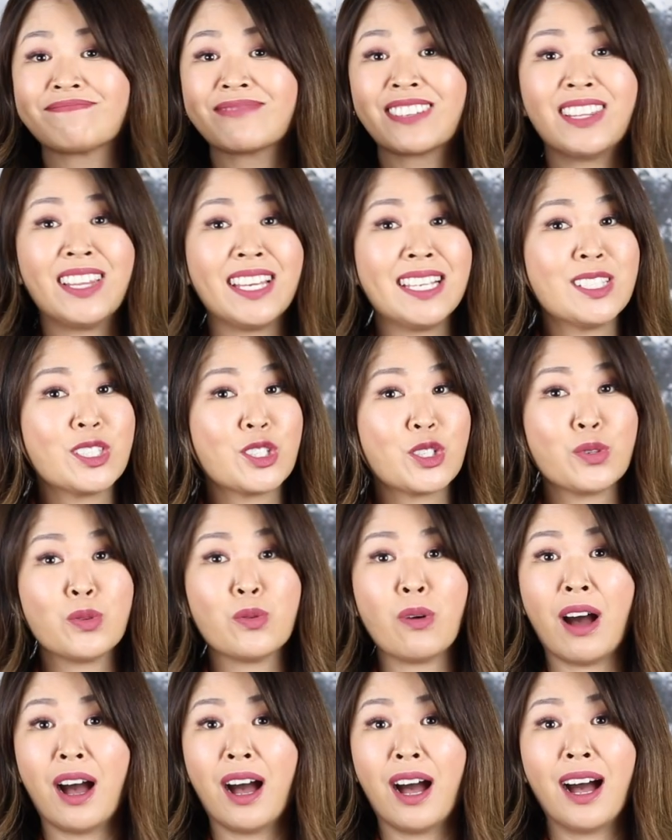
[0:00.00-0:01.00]
these
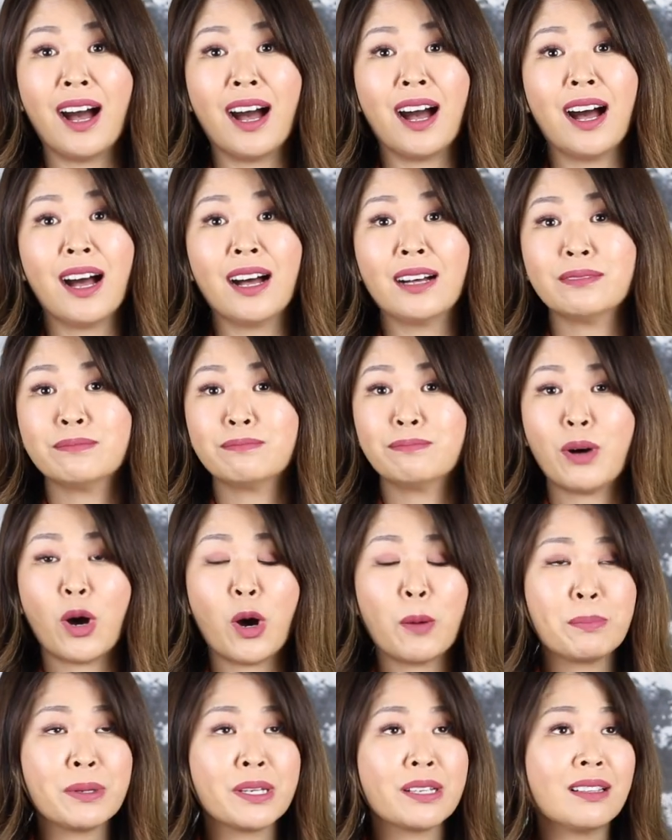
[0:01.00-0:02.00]
two are
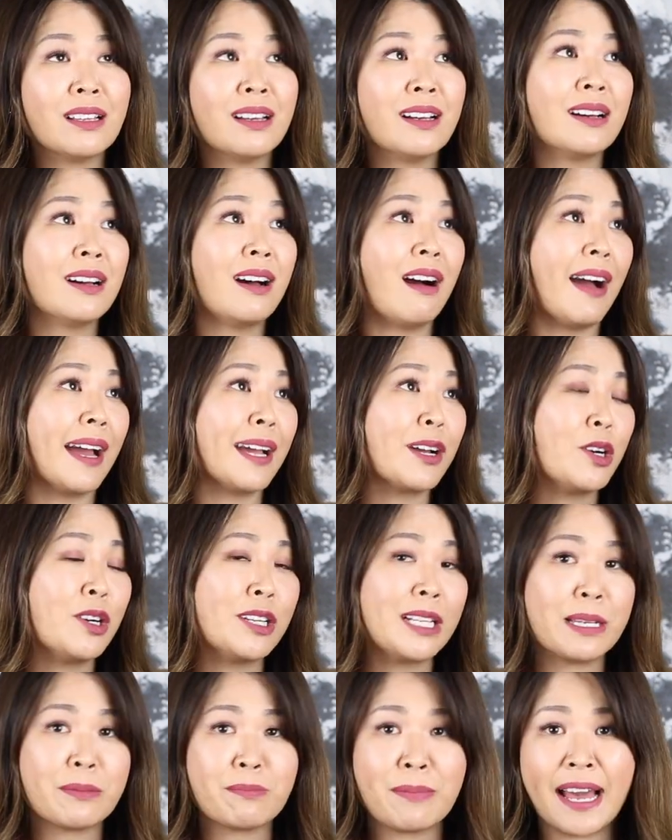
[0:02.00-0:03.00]
popular,
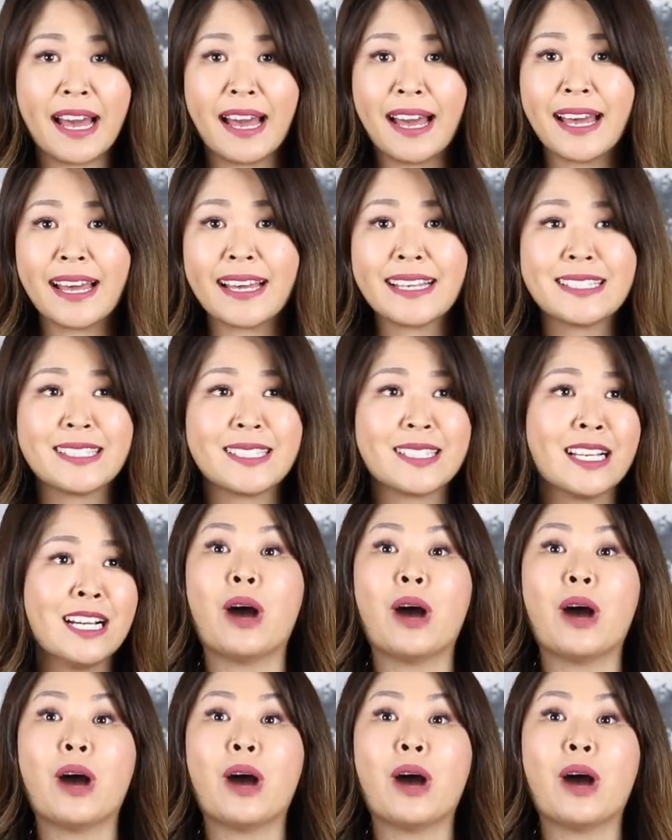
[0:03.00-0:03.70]
iconic bags.